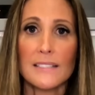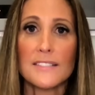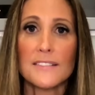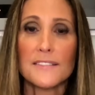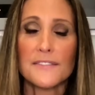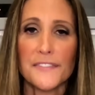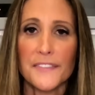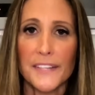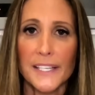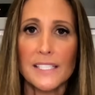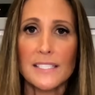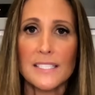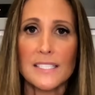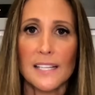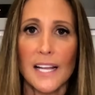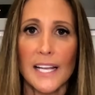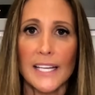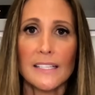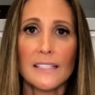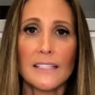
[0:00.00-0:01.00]
and her every
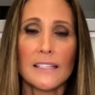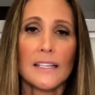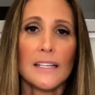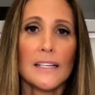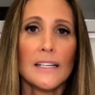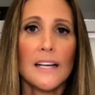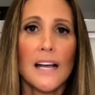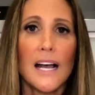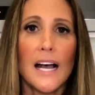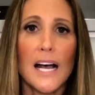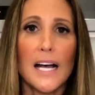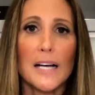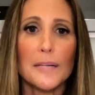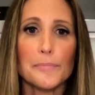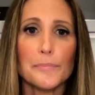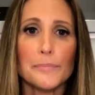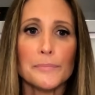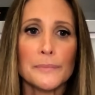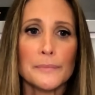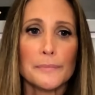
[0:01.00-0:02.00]
move was
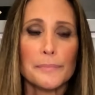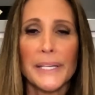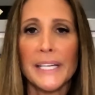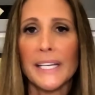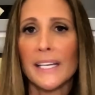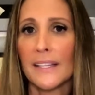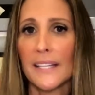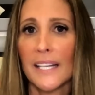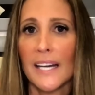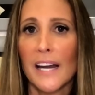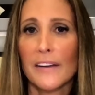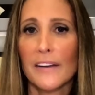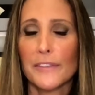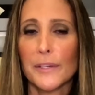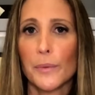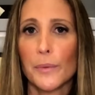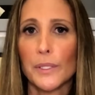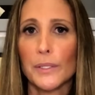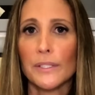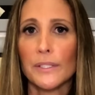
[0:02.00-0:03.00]
dissected and analyzed.
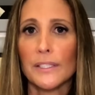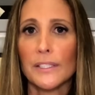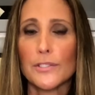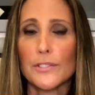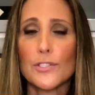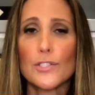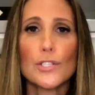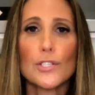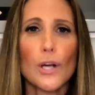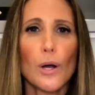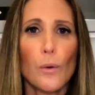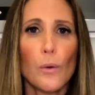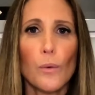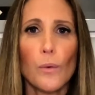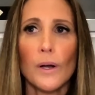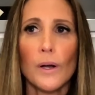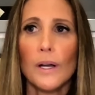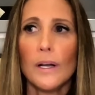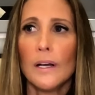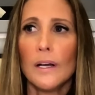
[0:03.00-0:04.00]
Yet
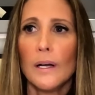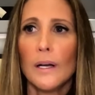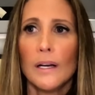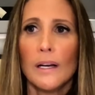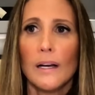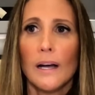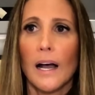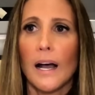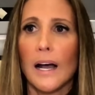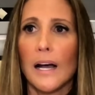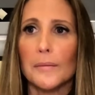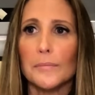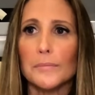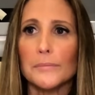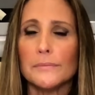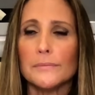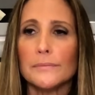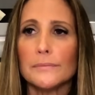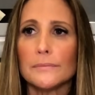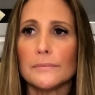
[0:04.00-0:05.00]
Melania managed to
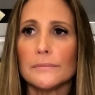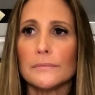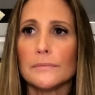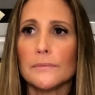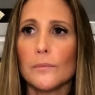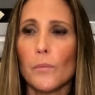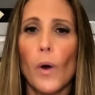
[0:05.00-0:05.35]
maintain her